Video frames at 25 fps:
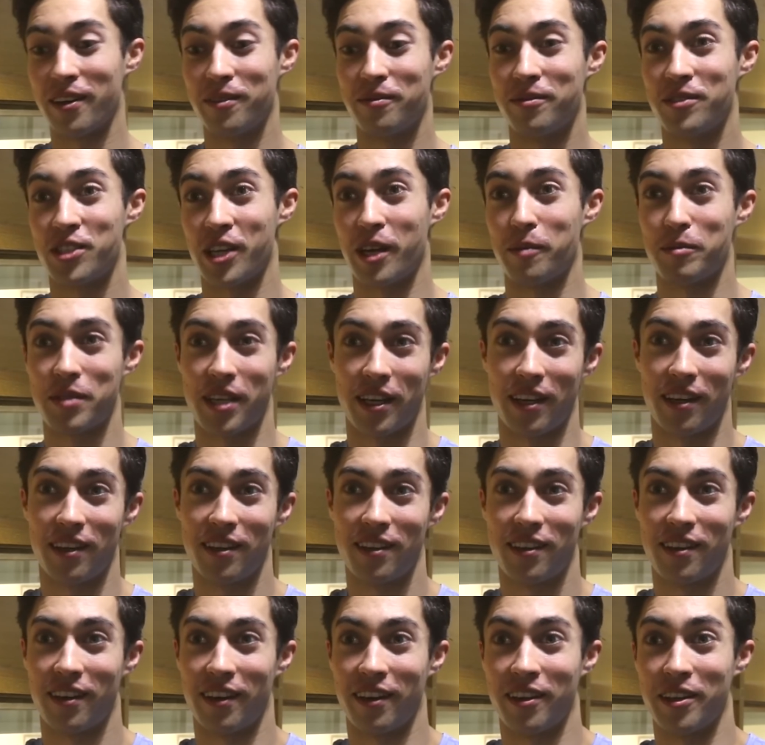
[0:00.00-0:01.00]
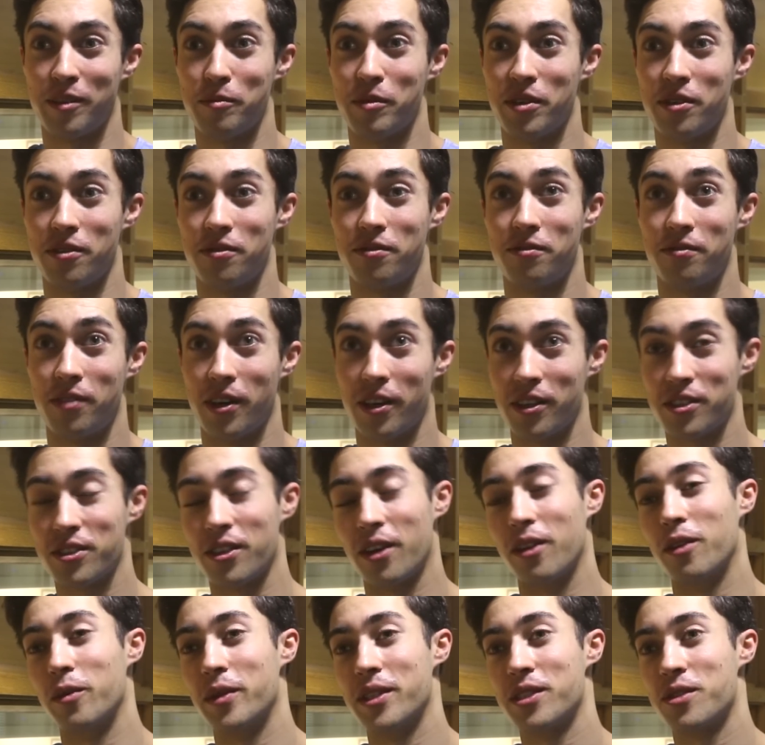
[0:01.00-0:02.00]
I'm James Hay. I'm a first
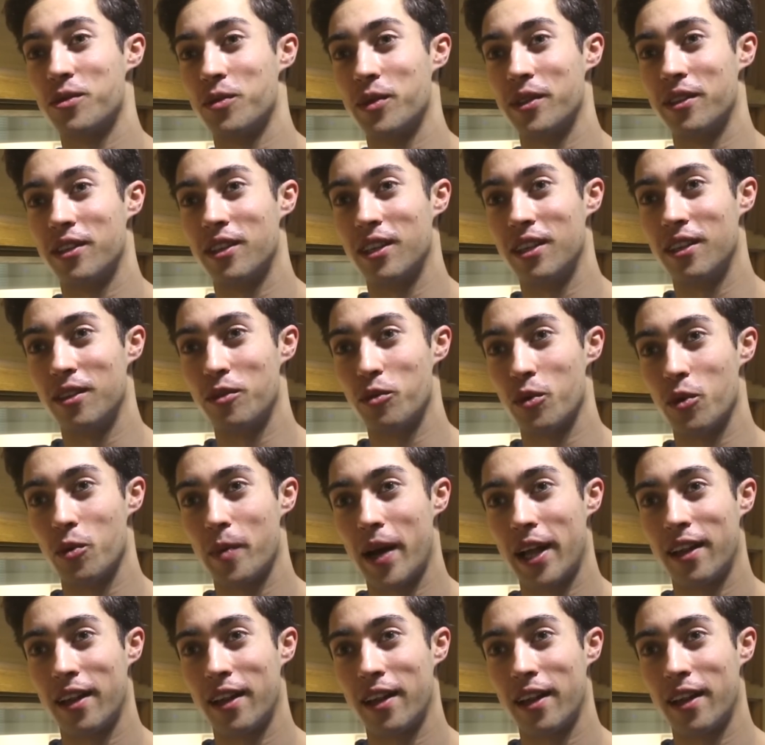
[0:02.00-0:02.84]
soloist with the Royal